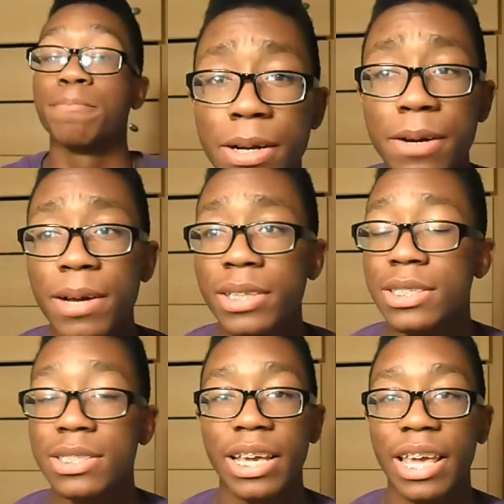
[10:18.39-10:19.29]
But
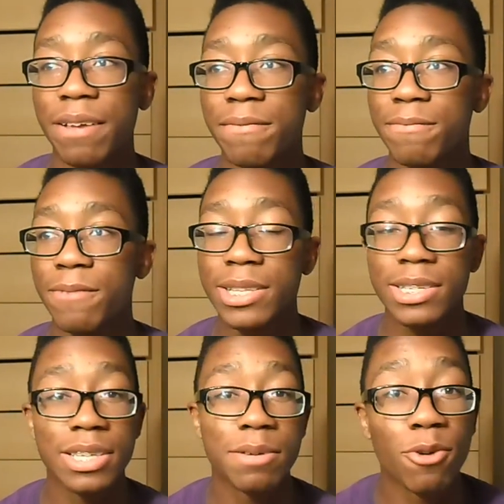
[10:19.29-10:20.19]
I can't wait
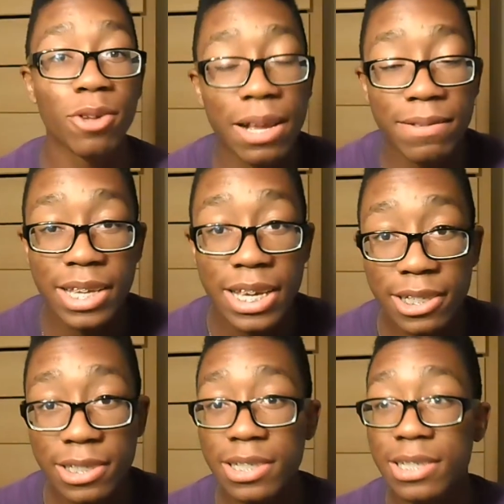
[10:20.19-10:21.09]
to see more live
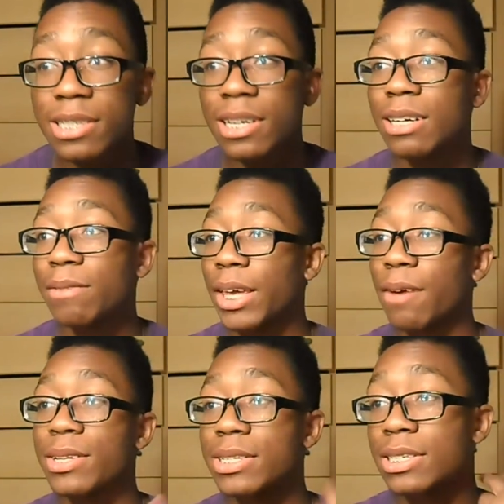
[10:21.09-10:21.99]
stages. I
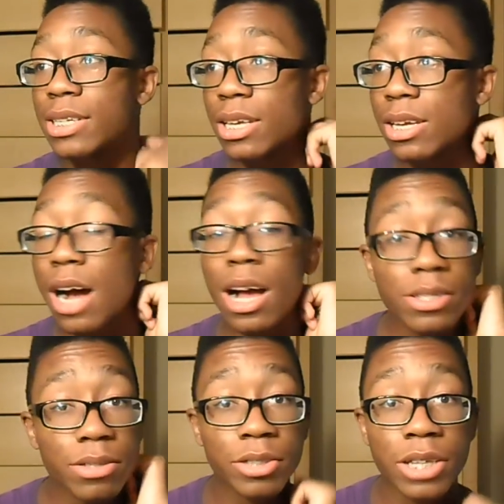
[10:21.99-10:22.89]
can't wait to see
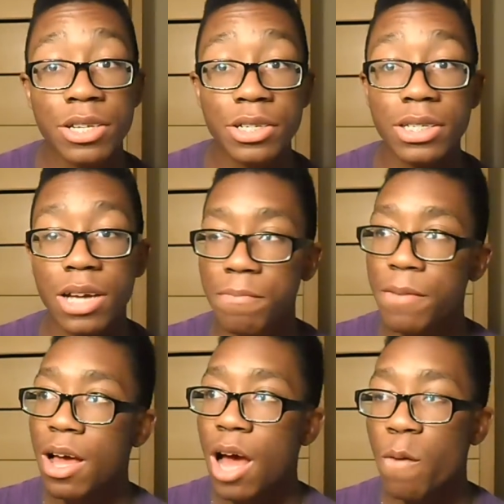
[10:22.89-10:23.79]
costume changes.
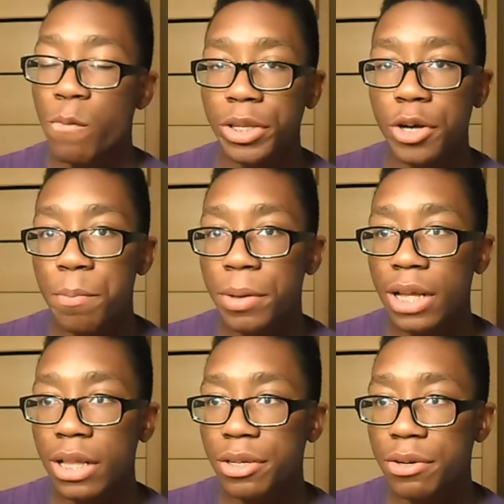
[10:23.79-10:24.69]
I'm really
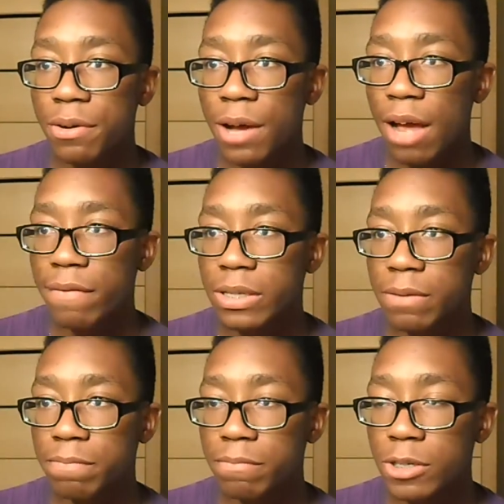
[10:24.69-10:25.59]
hoping that they'll have
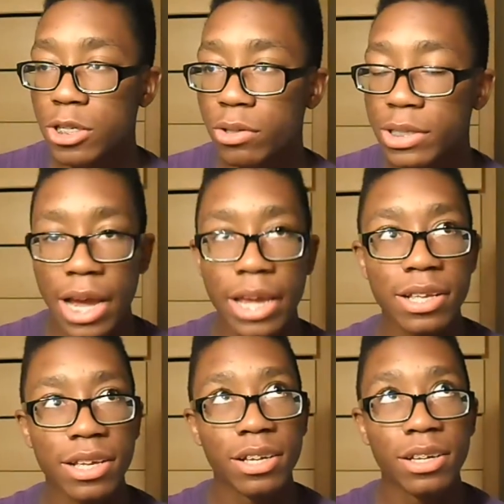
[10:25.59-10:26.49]
some, you know,
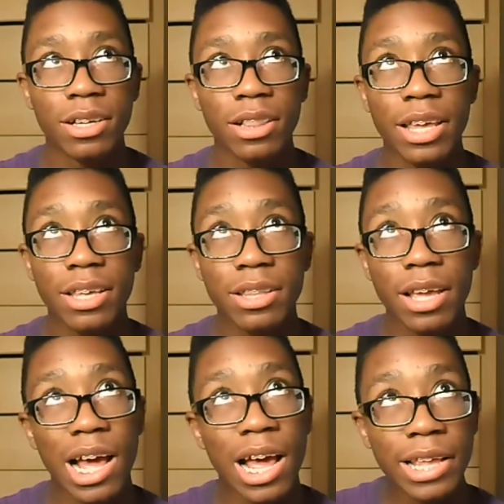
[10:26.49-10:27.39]
tight, like
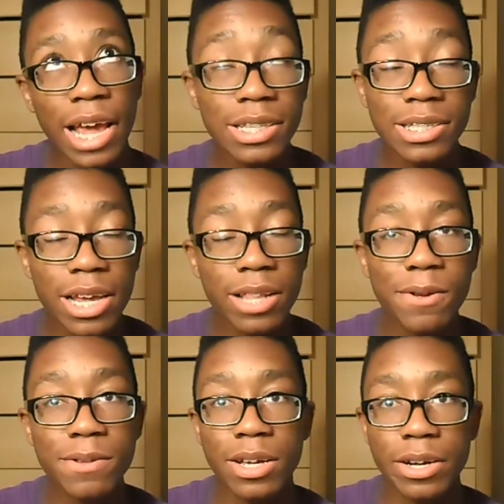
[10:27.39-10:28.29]
they had the tight
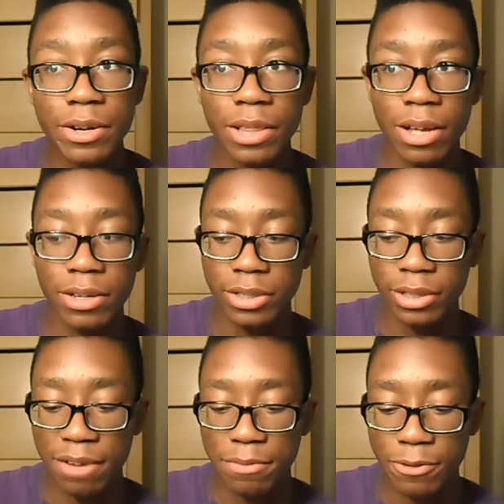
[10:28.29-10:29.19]
clothes under the
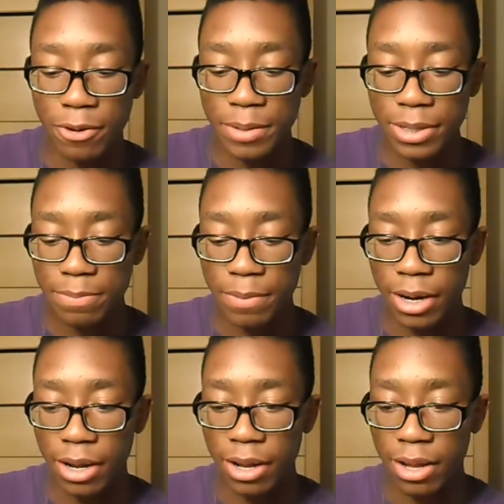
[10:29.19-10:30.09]
live performance,
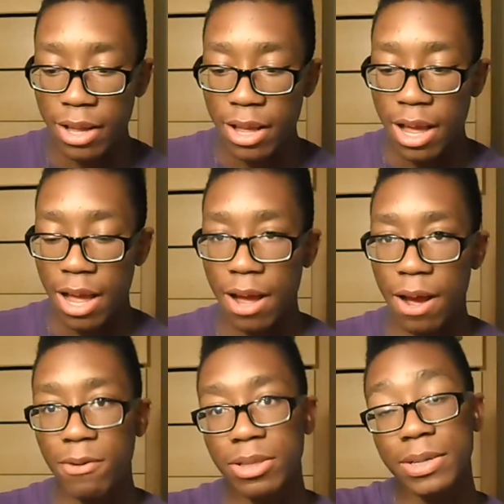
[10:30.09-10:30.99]
but
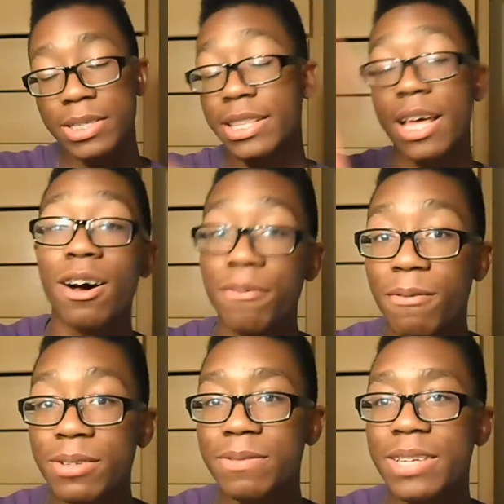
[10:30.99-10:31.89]
I want them to take that off.
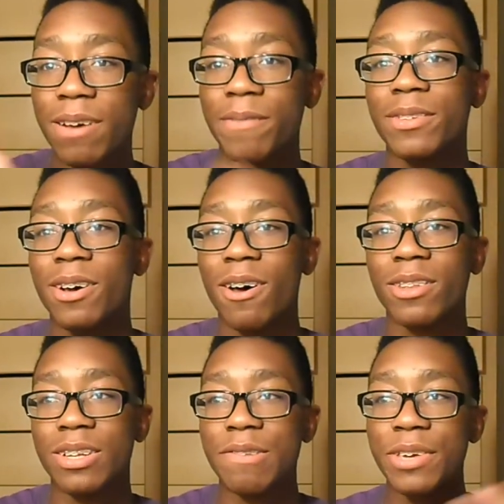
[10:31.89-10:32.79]
I want them to take off
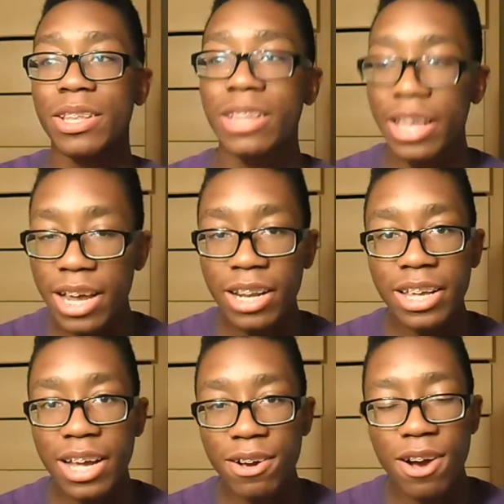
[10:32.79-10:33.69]
all the unveiling, like kind of
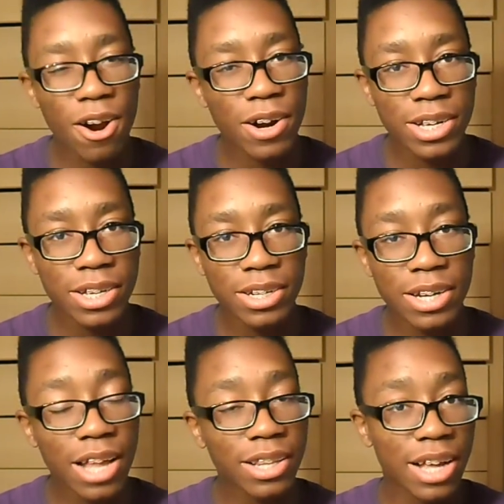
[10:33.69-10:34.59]
like how Kara,
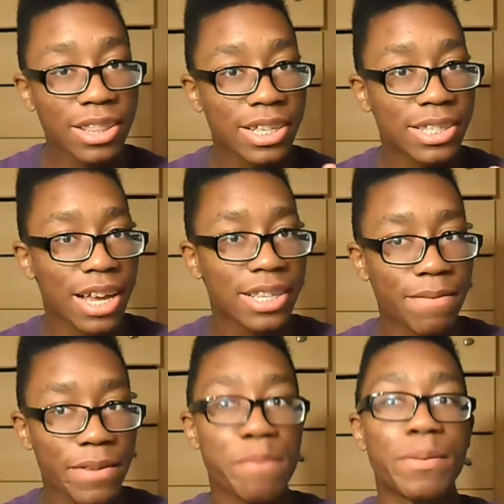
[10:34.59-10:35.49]
not the exact
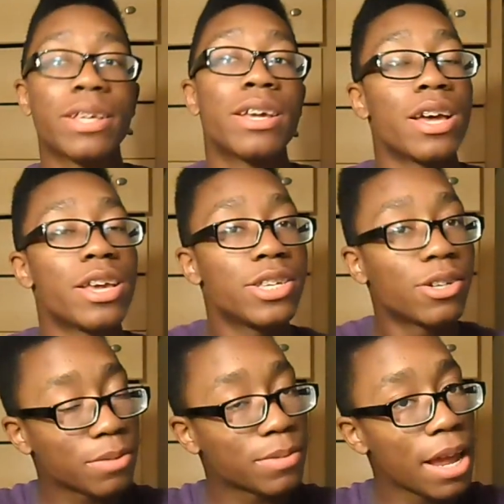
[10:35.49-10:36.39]
same thing, but you
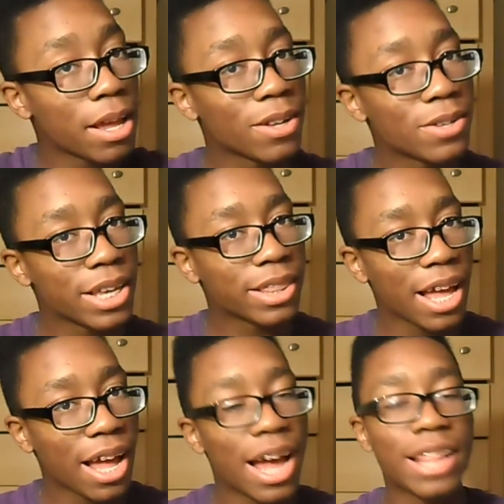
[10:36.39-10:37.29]
know, some tight clothes like
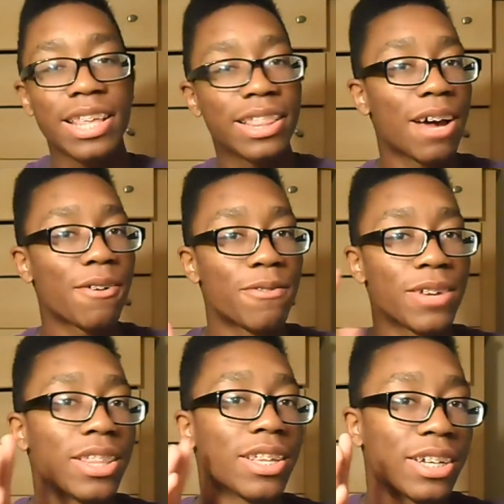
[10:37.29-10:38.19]
that. I think that would
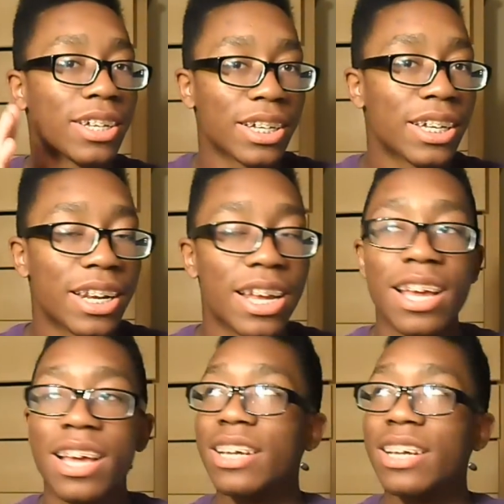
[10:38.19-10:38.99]
really look good.